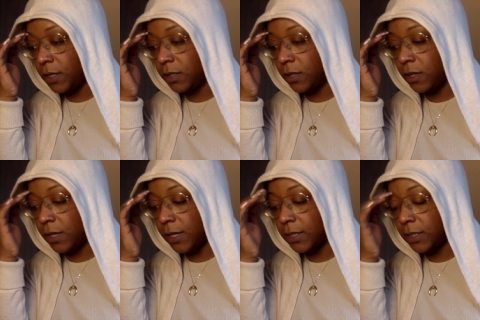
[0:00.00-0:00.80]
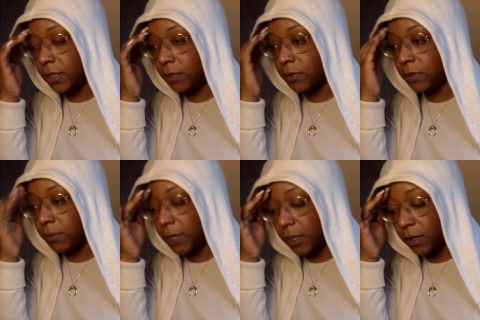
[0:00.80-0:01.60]
I saw, like I said, there was
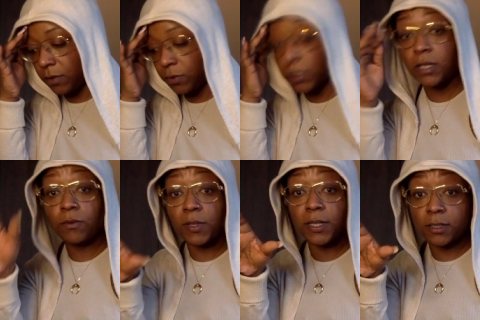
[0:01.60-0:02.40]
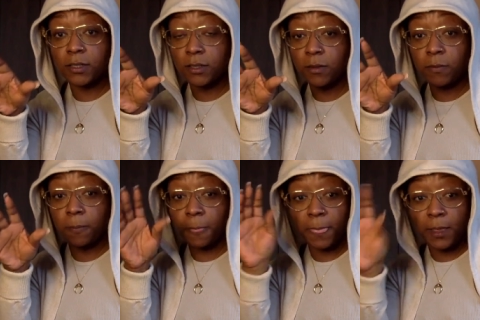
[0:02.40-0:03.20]
somebody who was in a relationship,
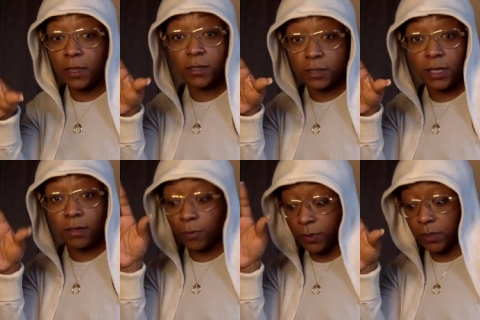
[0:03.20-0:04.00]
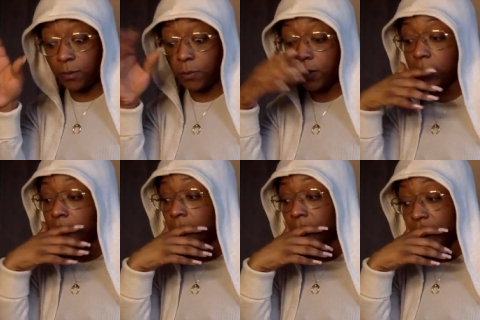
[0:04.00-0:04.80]
it looks like, with someone
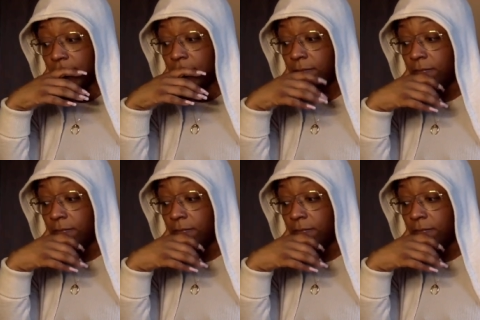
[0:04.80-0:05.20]
already.